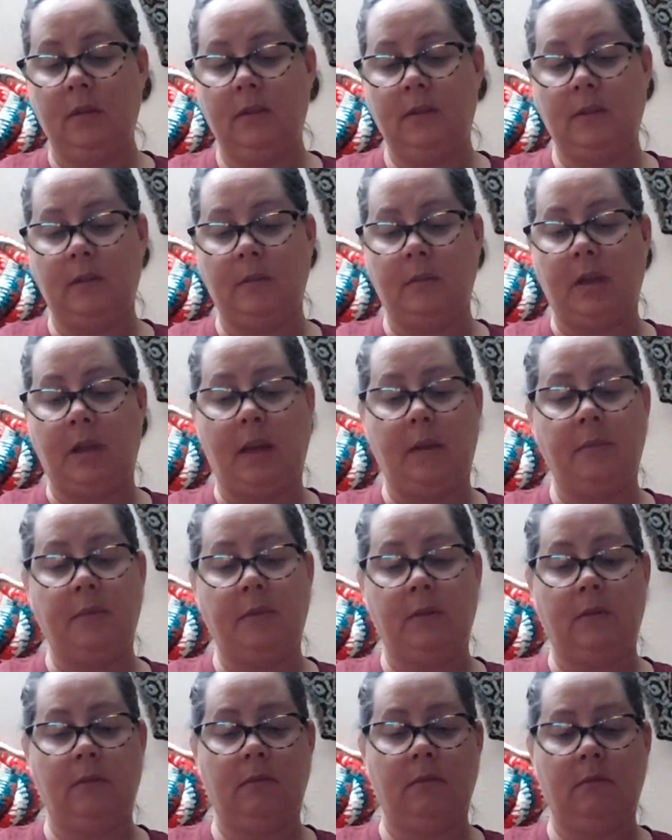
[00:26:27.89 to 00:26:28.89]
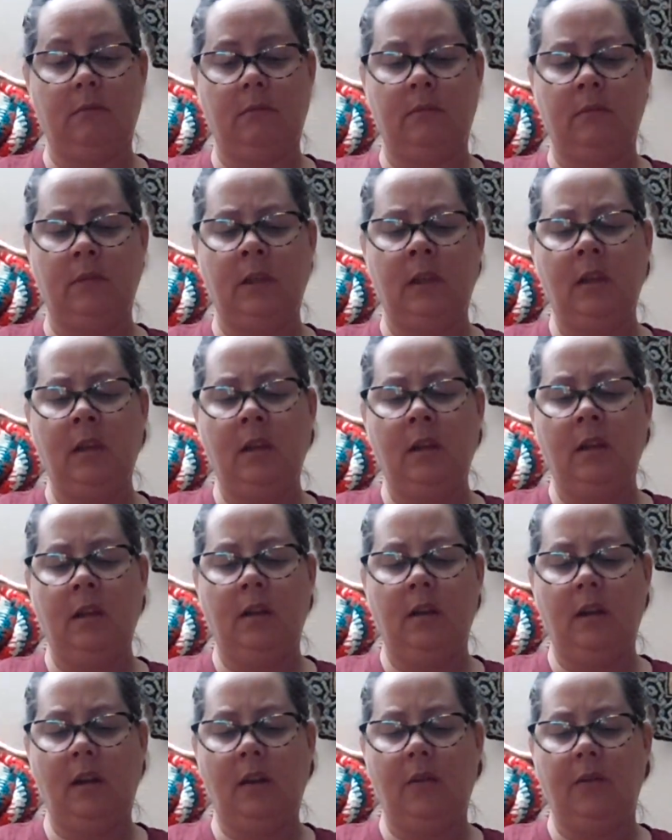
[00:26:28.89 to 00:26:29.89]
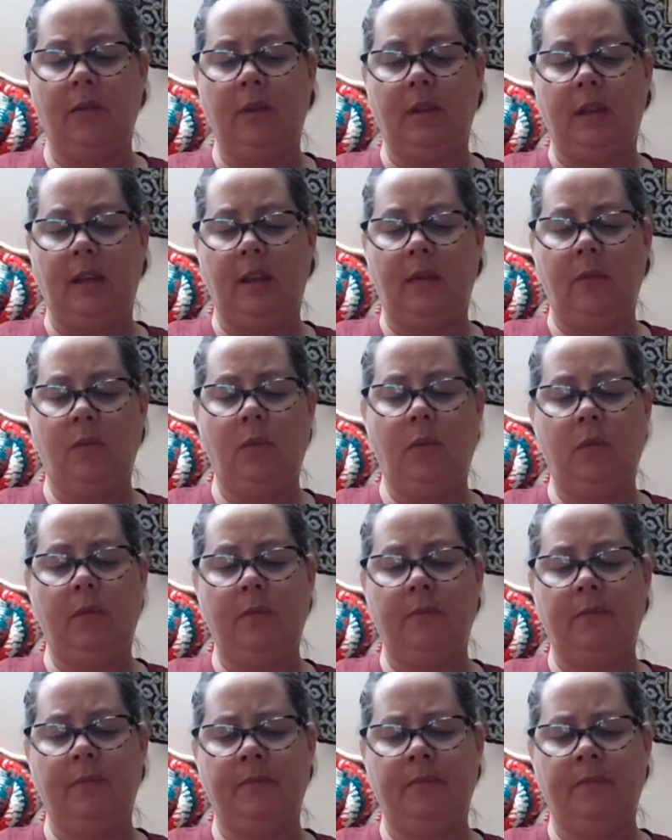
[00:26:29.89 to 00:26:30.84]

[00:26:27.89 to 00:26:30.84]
Sometimes. Not really. Well,